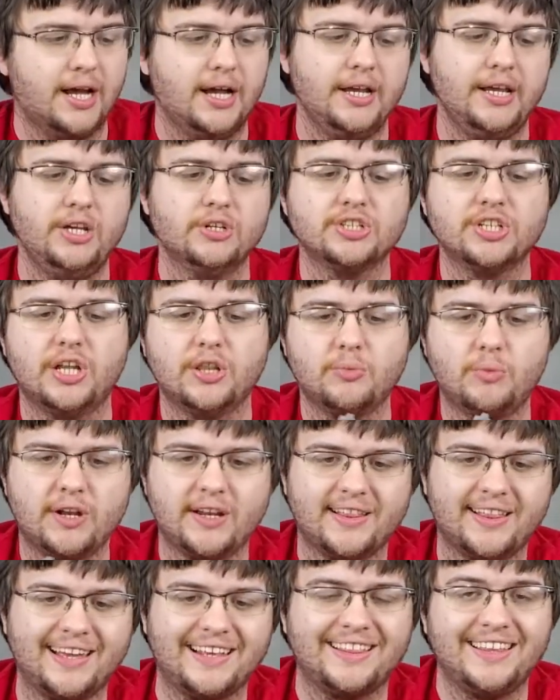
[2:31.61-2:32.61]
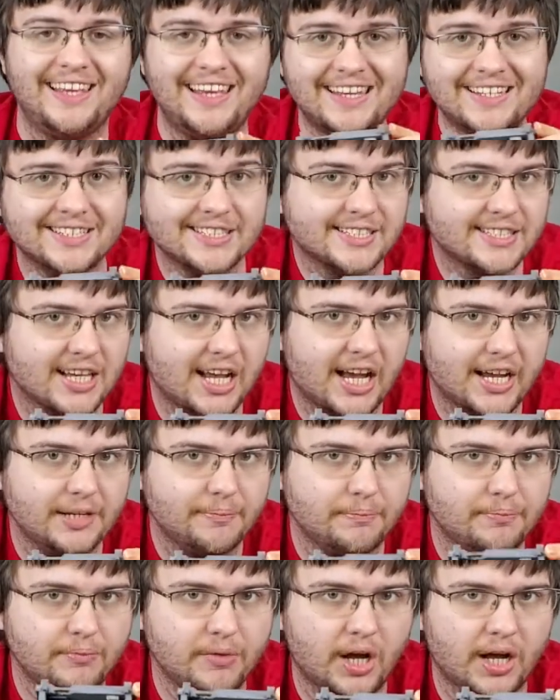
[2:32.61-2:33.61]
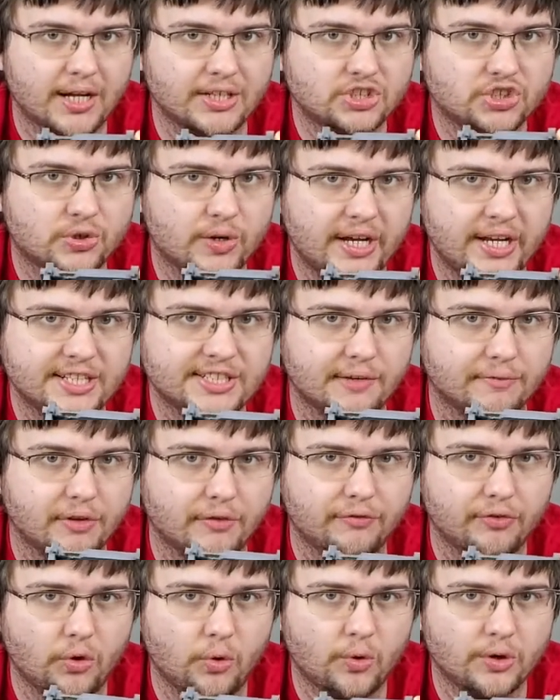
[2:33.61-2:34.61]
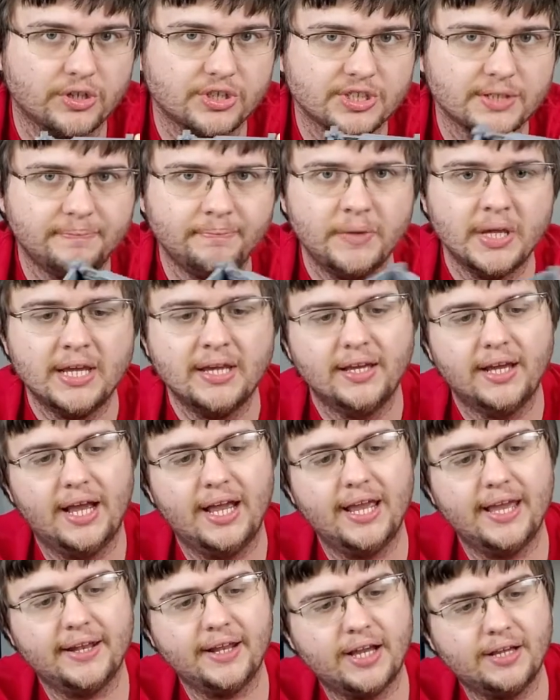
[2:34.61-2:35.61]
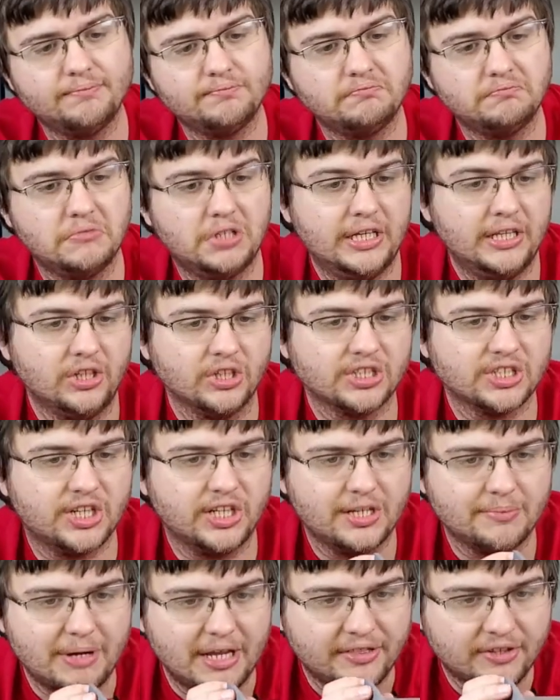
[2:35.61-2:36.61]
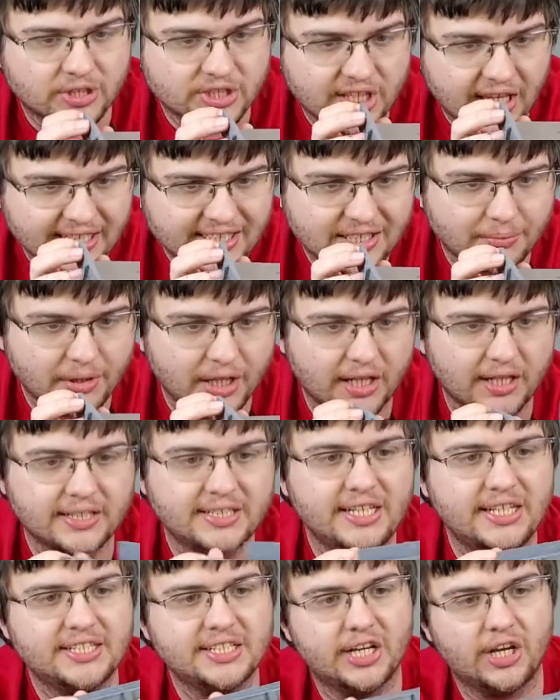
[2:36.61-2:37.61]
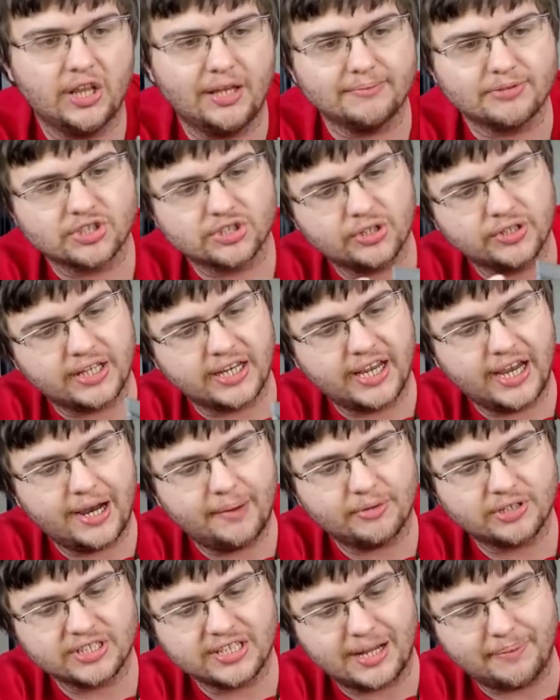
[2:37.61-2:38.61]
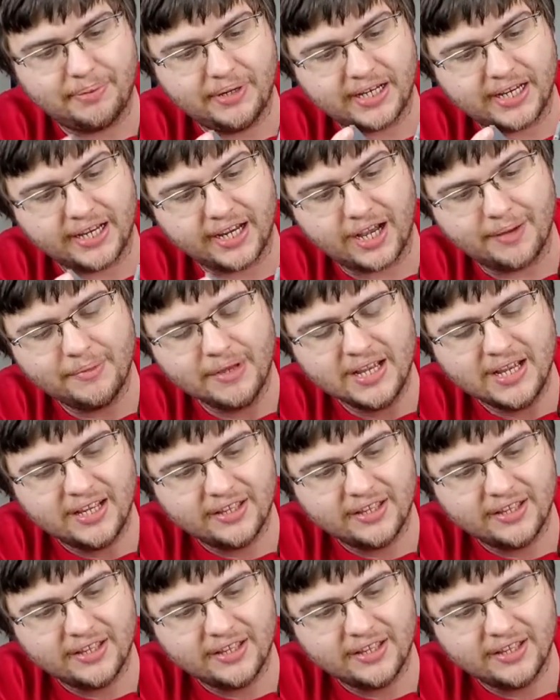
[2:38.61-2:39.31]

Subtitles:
Here's another one of like the inside trays of the floors, and it looks good to me. There's like some little detail I'm sure the camera's not picking up.